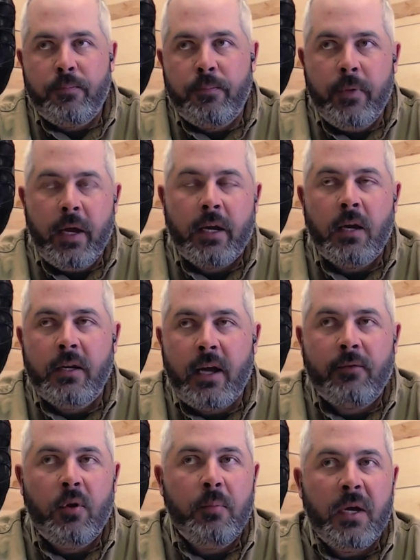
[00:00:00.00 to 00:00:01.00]
it can
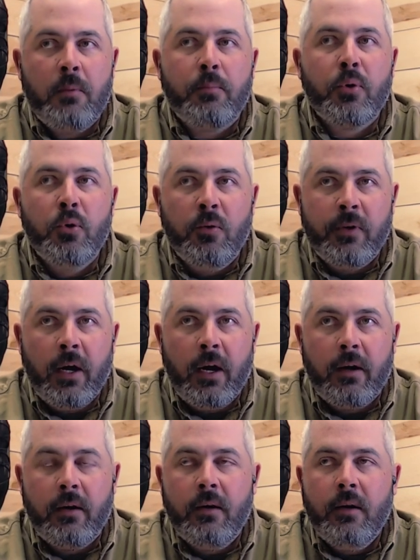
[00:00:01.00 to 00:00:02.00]
definitely be improved
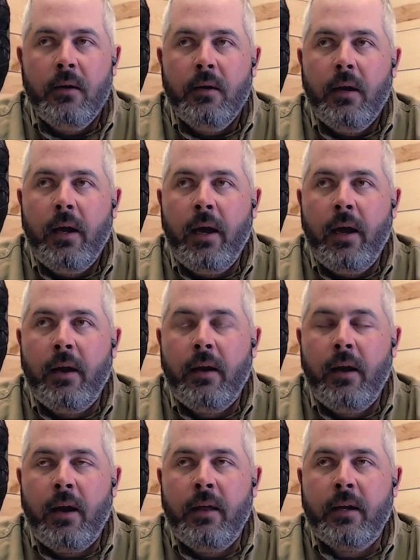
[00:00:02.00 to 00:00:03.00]
on.
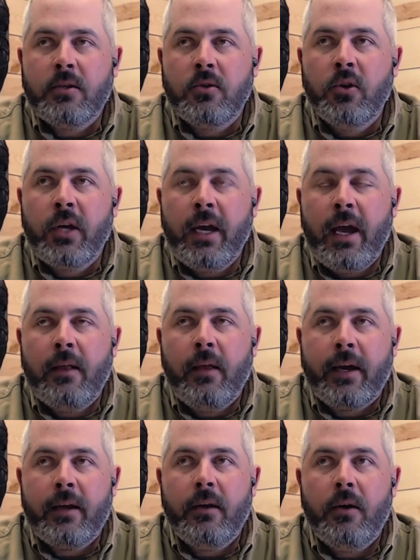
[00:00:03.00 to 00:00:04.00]
And I think it's looking at
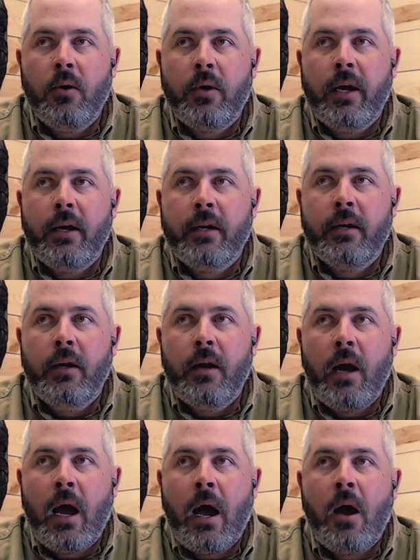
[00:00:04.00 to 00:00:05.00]
like, okay,
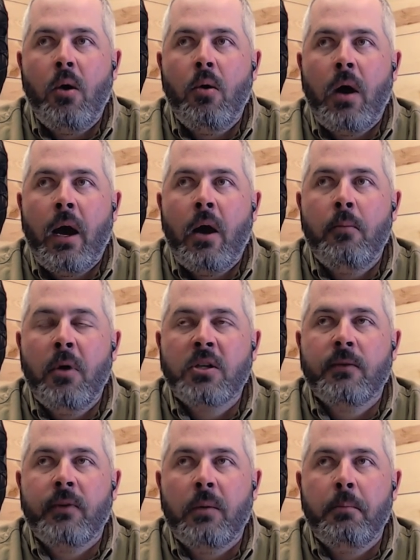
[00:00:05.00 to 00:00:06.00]
how much
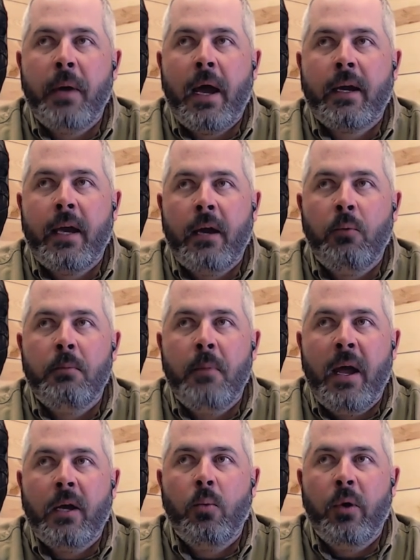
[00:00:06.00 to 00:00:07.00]
of an impact can we
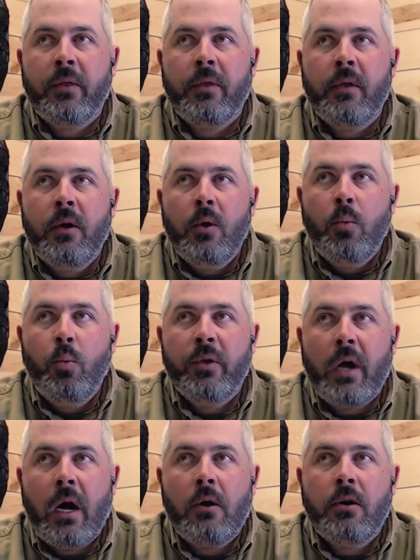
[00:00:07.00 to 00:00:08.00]
make with
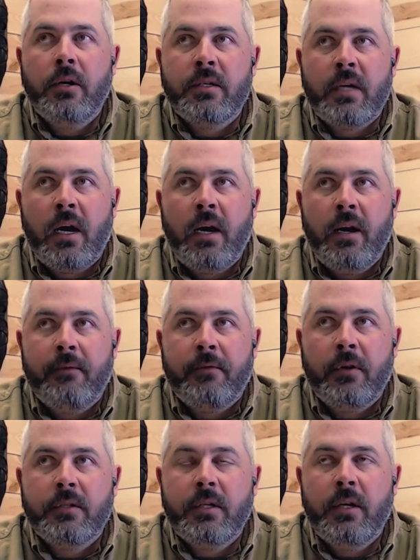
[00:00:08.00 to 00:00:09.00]
our design
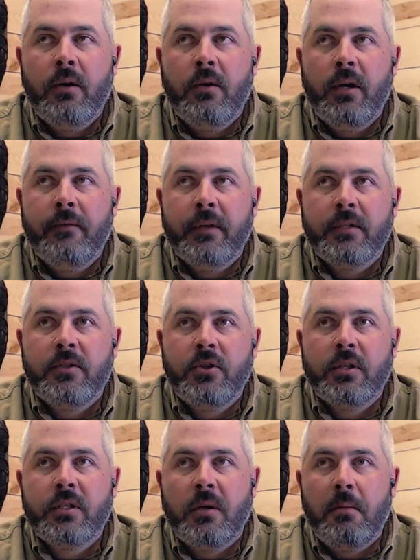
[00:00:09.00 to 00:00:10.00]
efforts? If it's
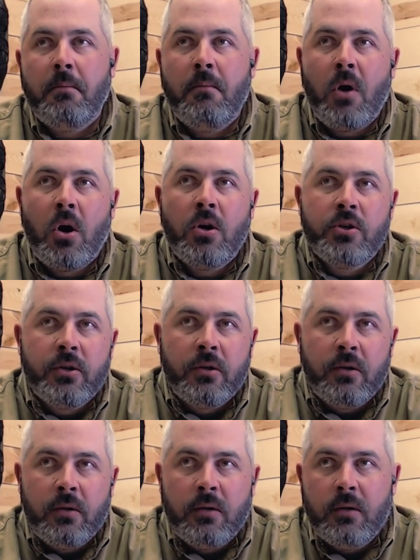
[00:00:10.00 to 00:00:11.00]
just a
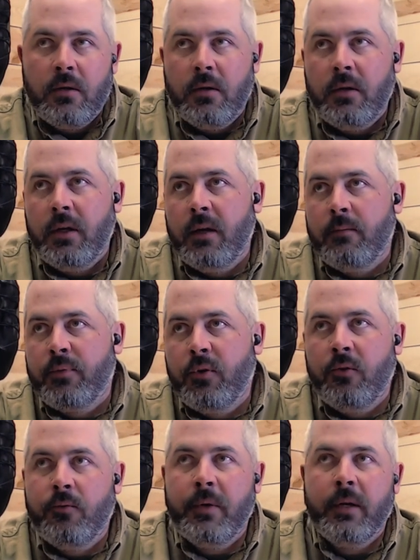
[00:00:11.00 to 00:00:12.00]
marginal
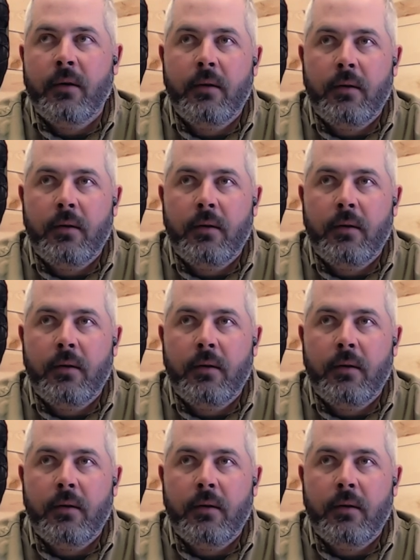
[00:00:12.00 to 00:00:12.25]
improvement,